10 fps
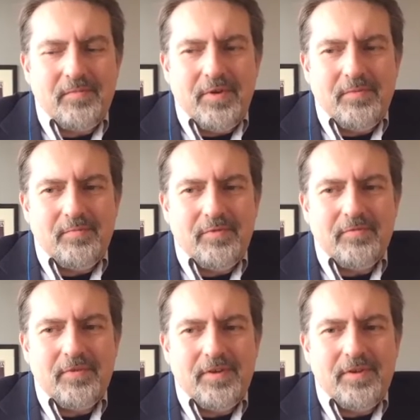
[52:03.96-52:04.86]
but
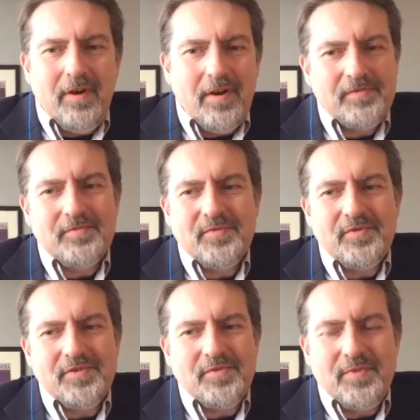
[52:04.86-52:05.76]
really all
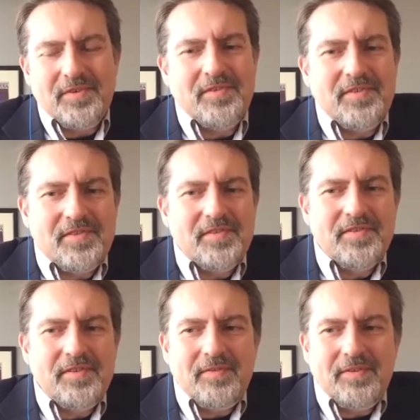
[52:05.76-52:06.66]
sorts of
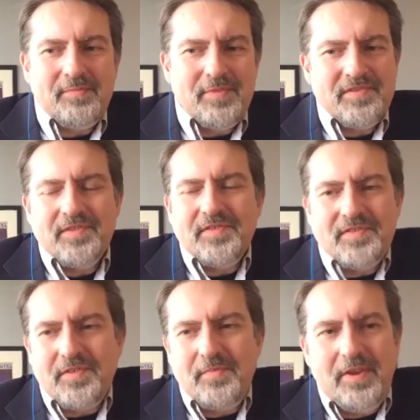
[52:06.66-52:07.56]
businesses, even
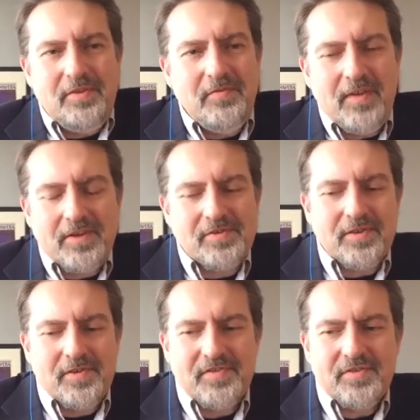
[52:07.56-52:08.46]
businesses that manufacture
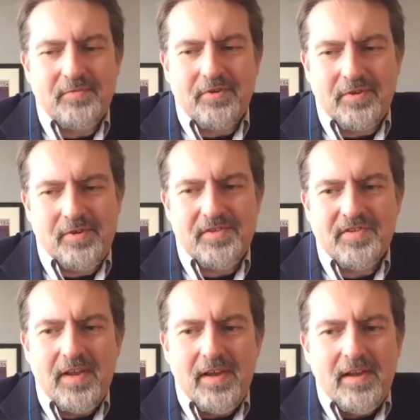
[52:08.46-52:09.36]
consumer
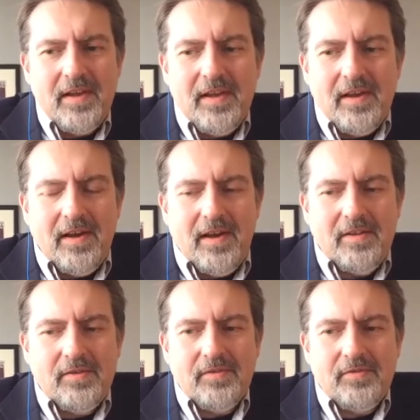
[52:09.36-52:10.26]
goods,
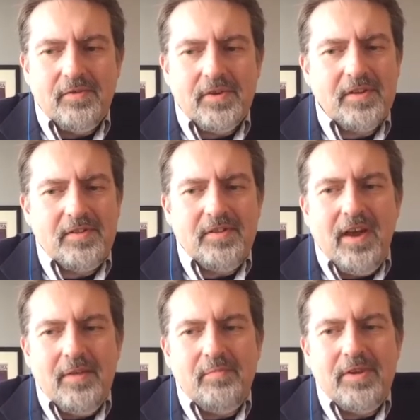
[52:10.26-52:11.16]
look at the
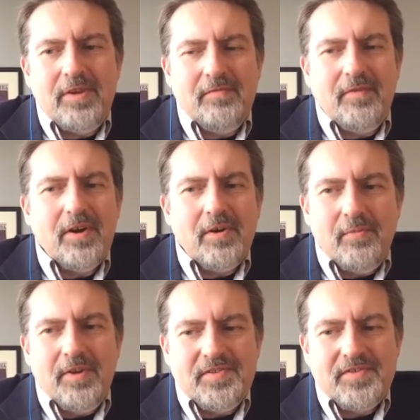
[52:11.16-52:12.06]
IP
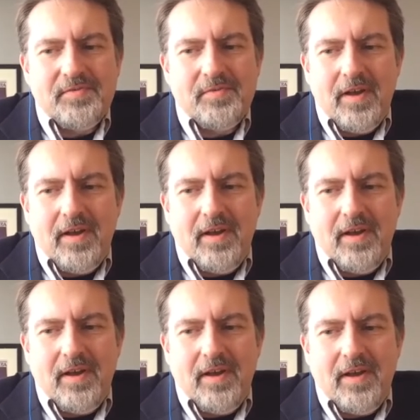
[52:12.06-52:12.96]
environment
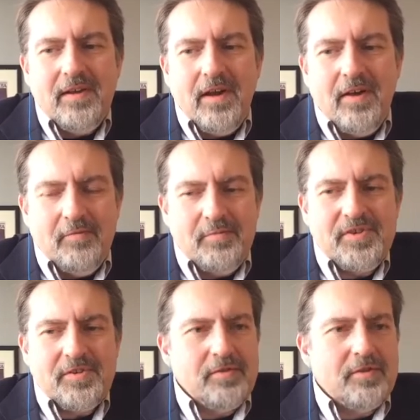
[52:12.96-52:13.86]
of a
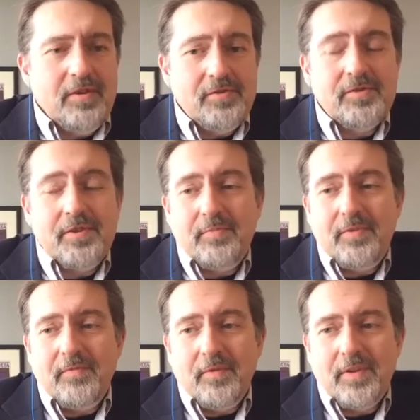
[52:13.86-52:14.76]
particular country
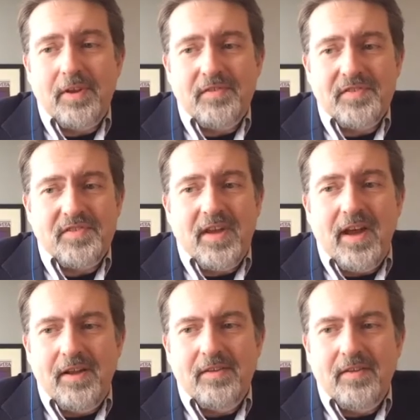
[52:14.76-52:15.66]
before they
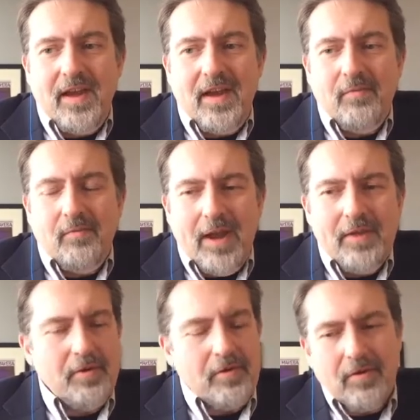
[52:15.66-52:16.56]
decide
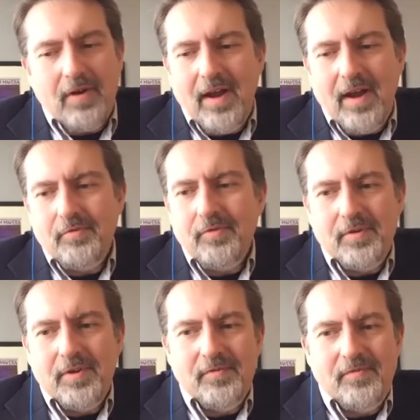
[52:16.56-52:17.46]
whether or how to
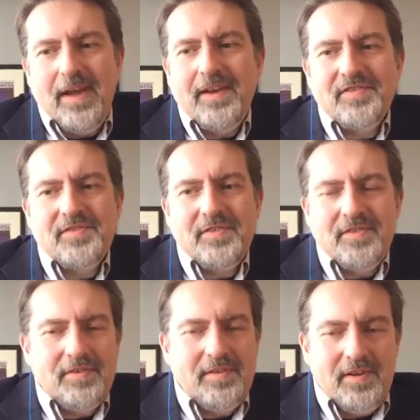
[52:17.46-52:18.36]
invest
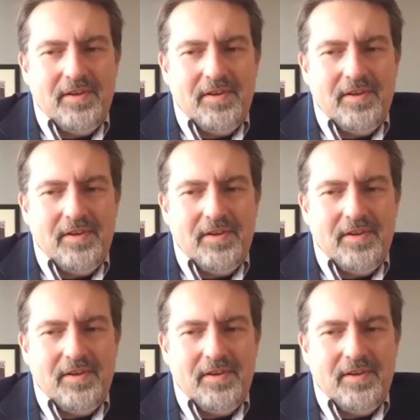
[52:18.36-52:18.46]
in